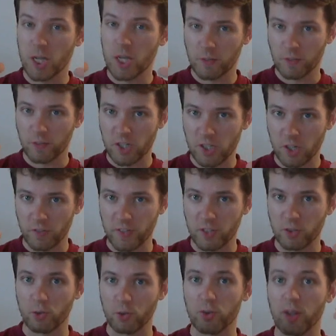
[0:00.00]
for
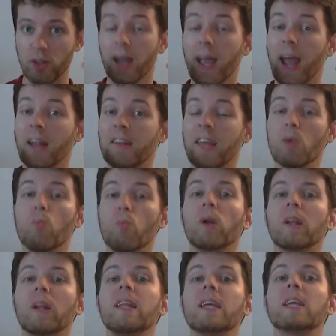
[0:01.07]
servitude, and they will
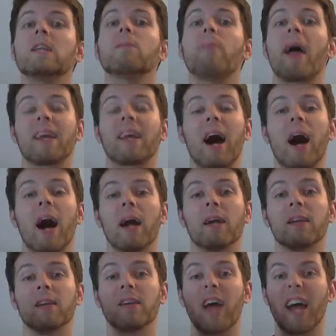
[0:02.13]
lead
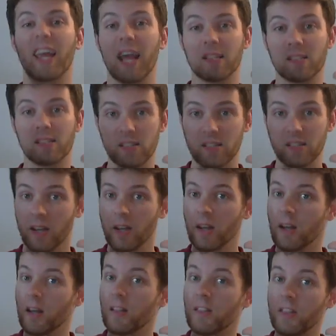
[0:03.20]
mankind against
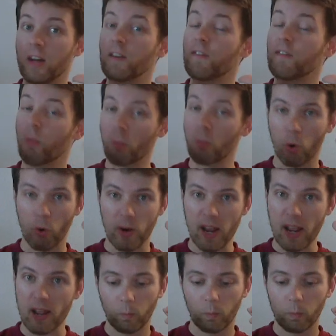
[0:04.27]
the Fomori.
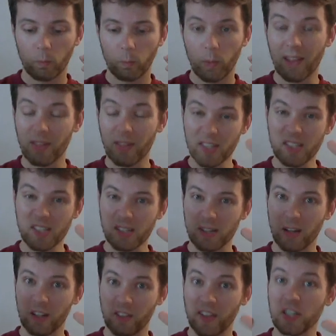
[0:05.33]
In
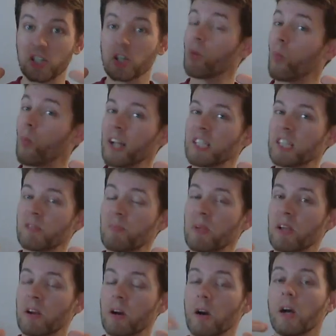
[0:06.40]
this adventure, The White
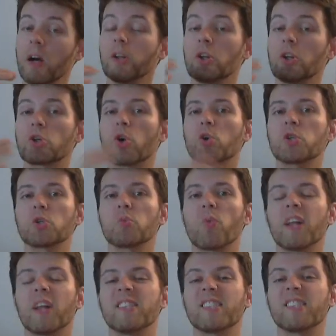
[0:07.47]
Spear, the Chosen
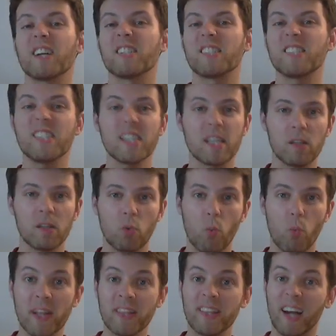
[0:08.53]
Ones are seeking to
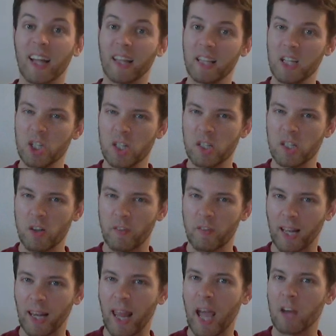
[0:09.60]
win the allegiance of a
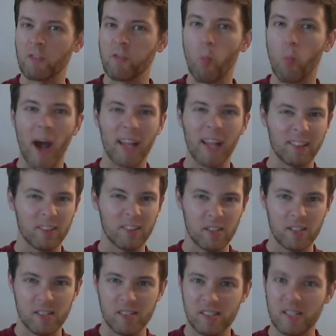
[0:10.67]
clan of
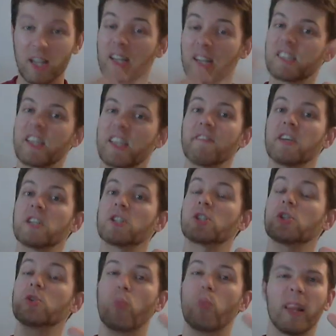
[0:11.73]
wilders, savage
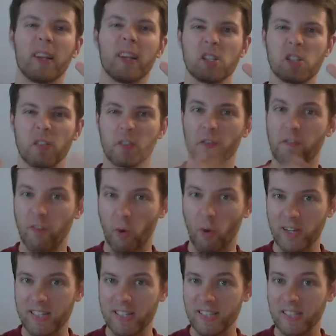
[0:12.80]
dwellers of the
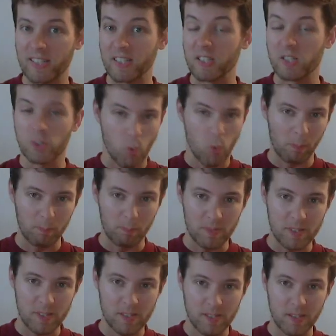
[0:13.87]
forests and swamps.